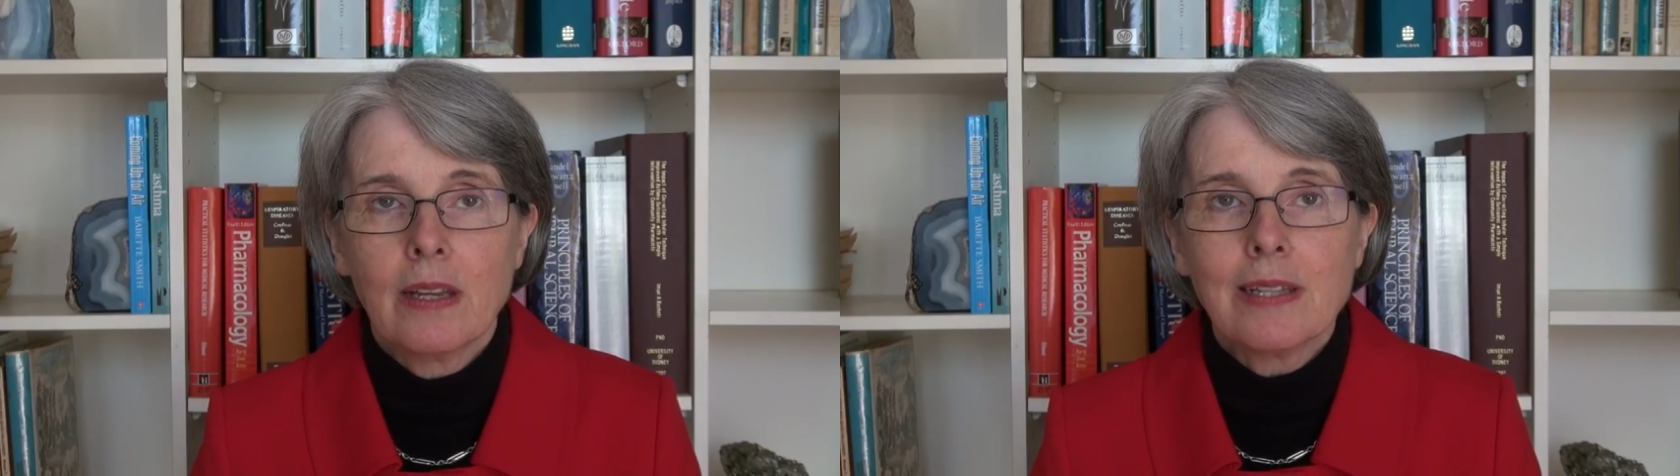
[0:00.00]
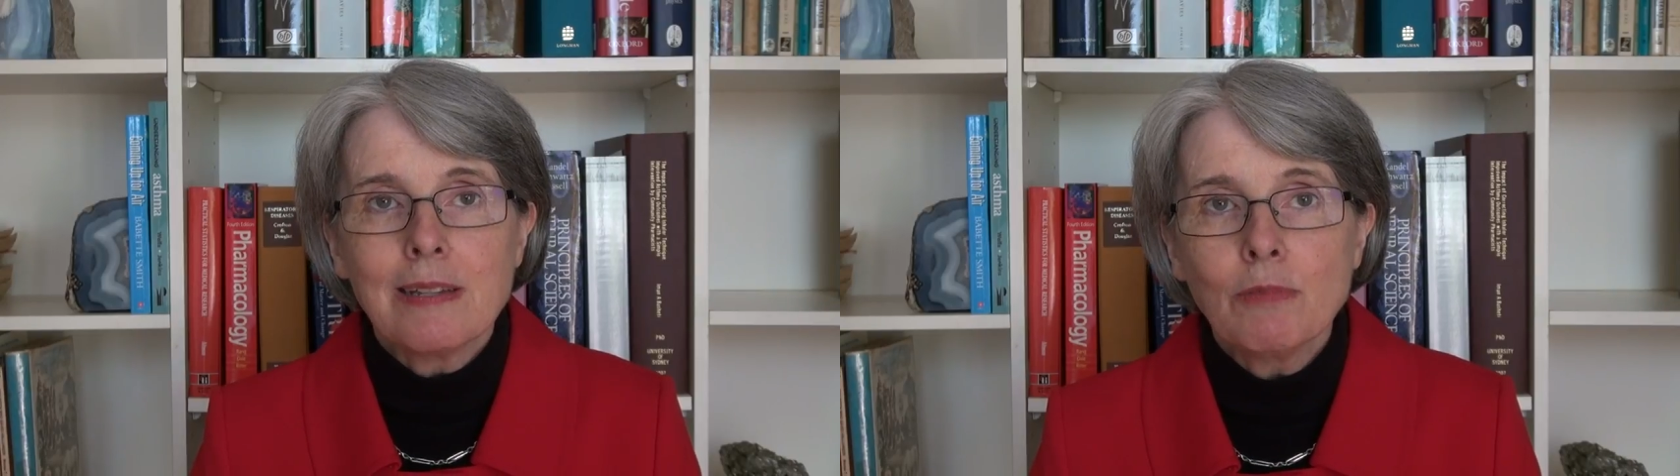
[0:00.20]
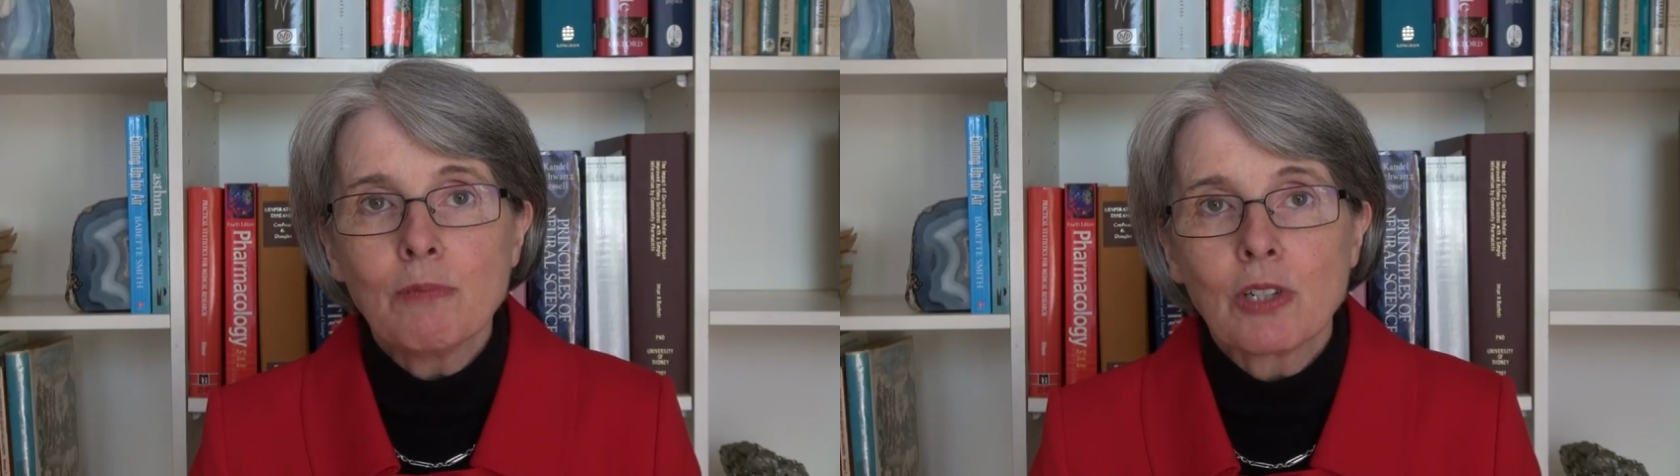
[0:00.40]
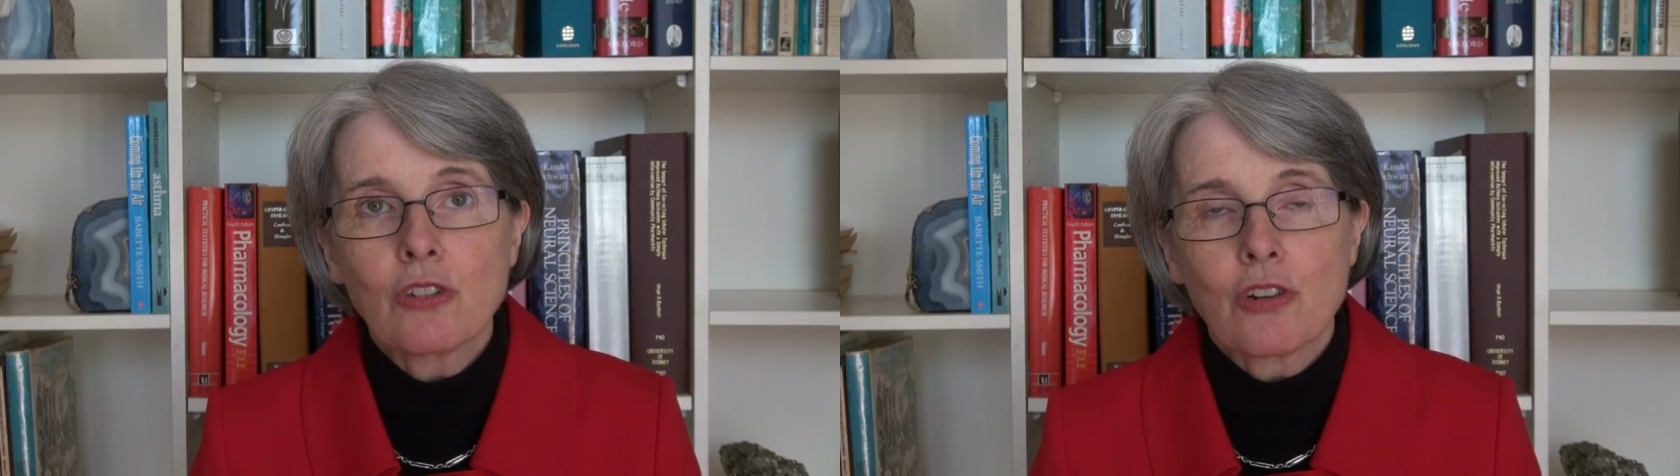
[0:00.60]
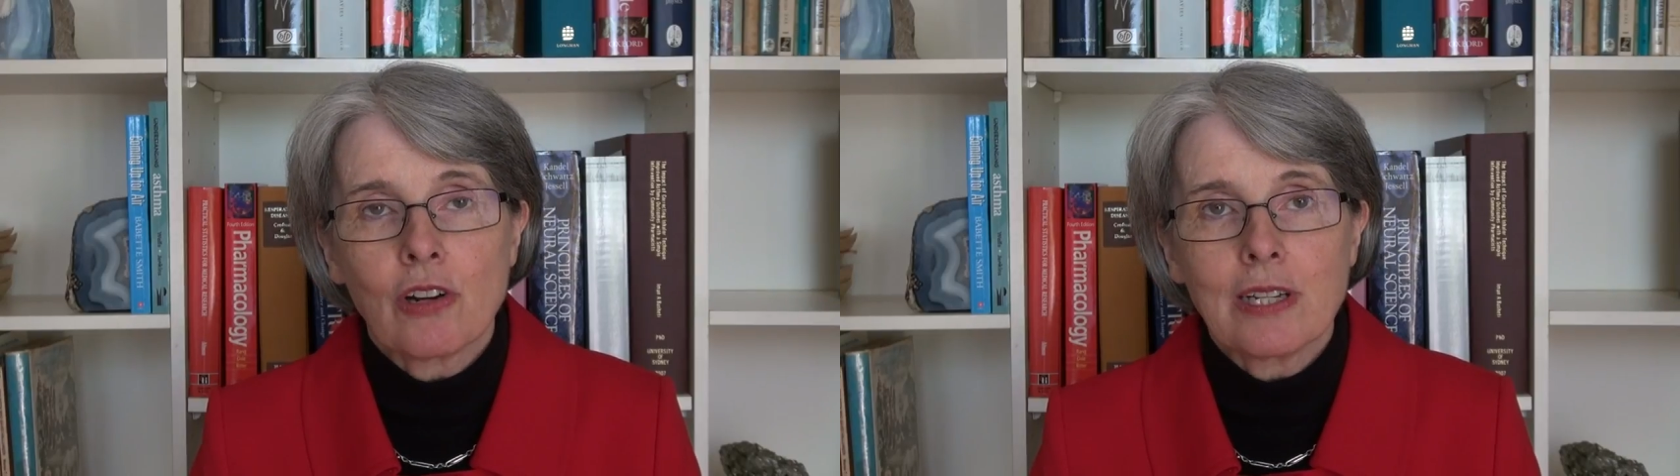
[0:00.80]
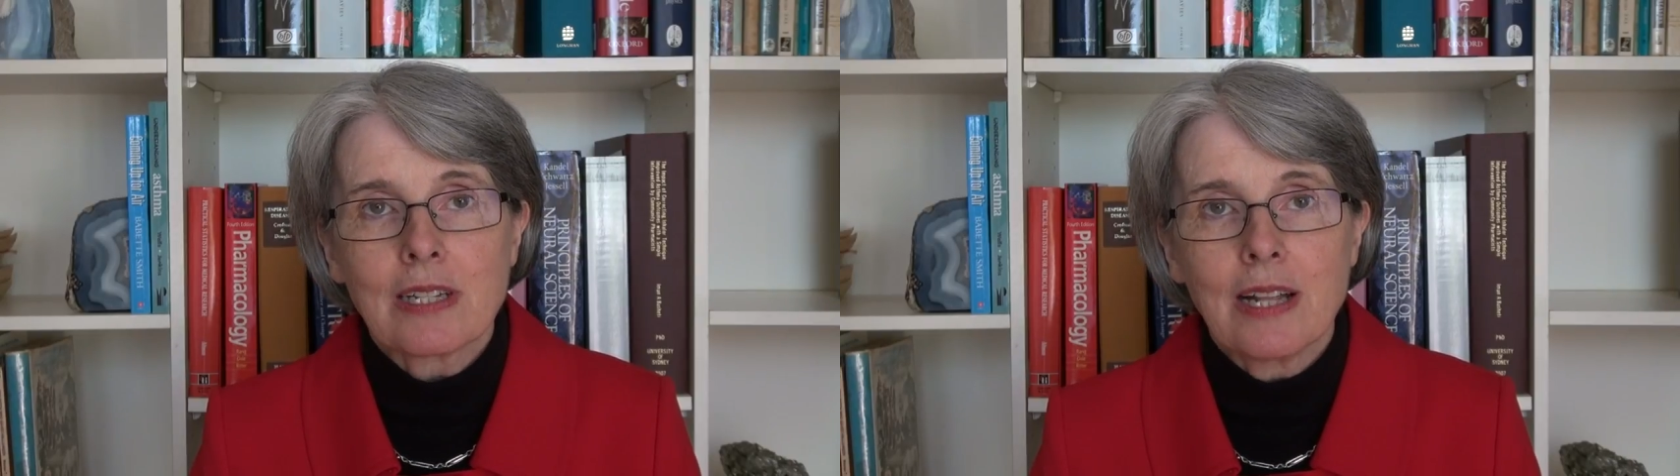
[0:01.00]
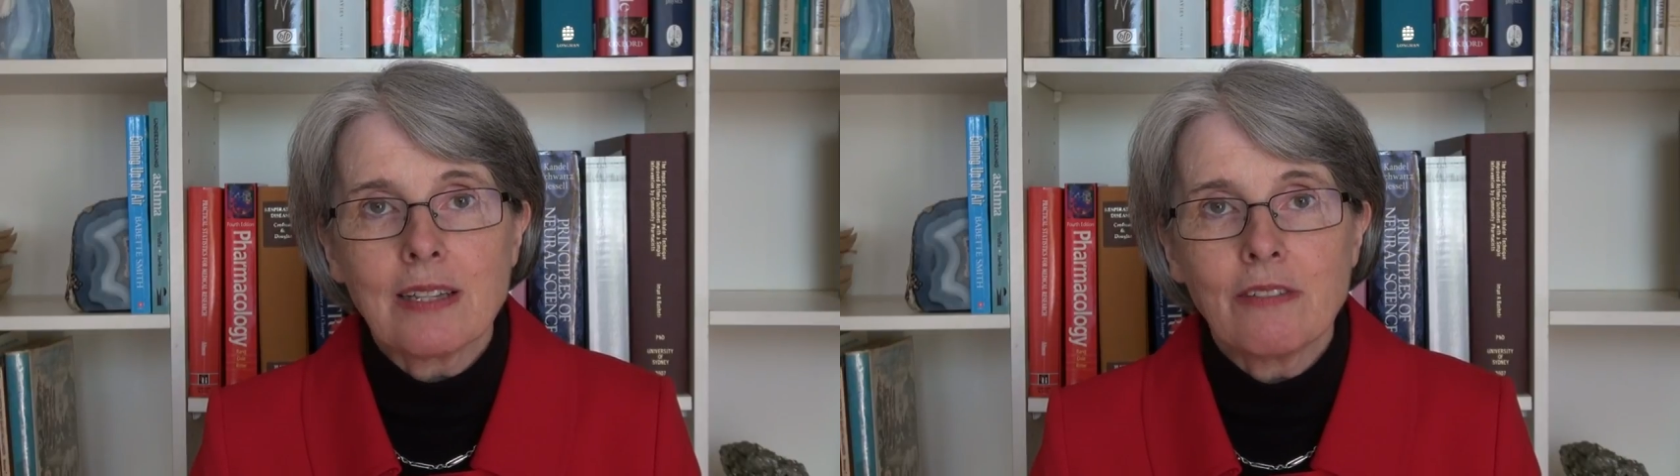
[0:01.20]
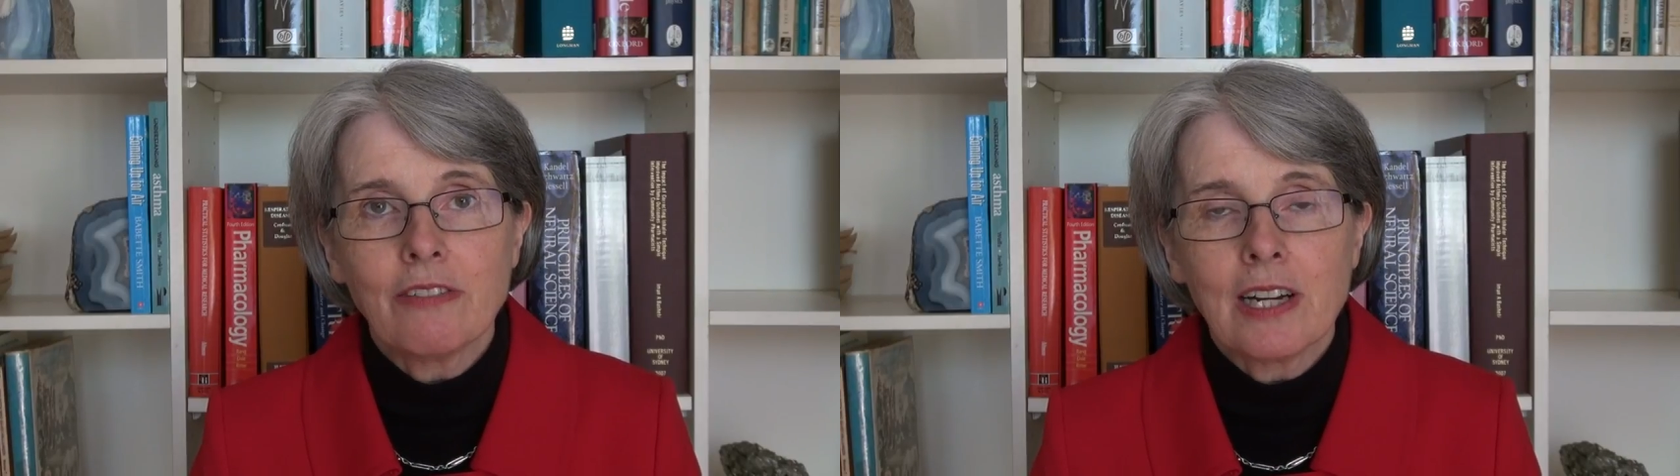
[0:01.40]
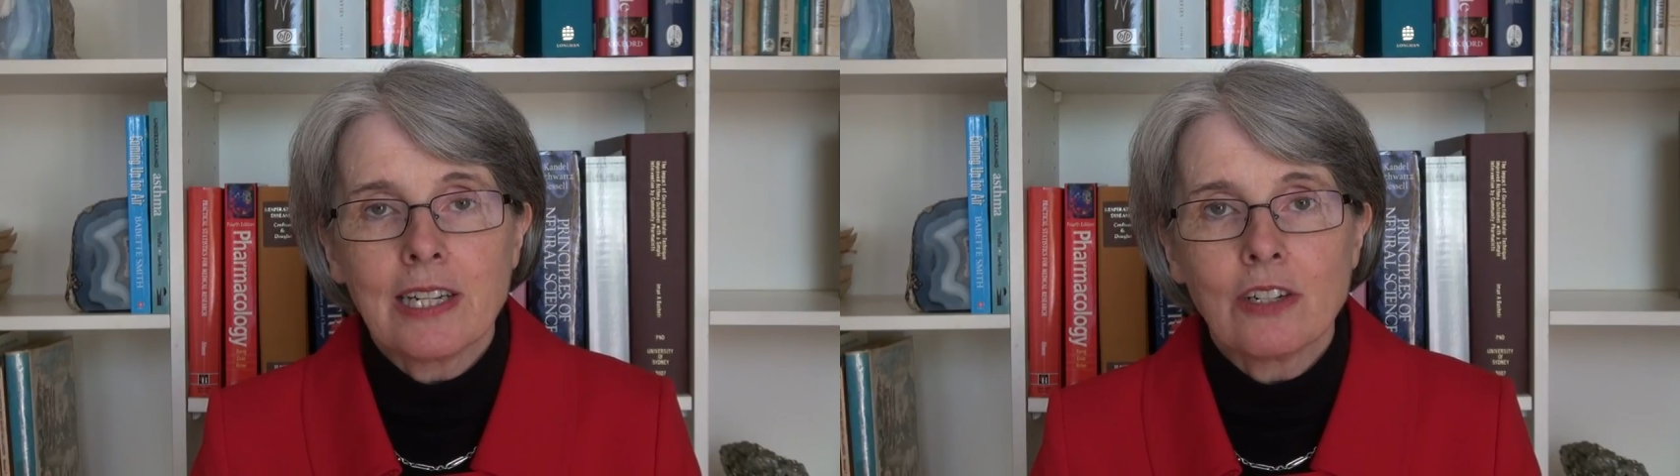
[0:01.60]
Symptom control is classified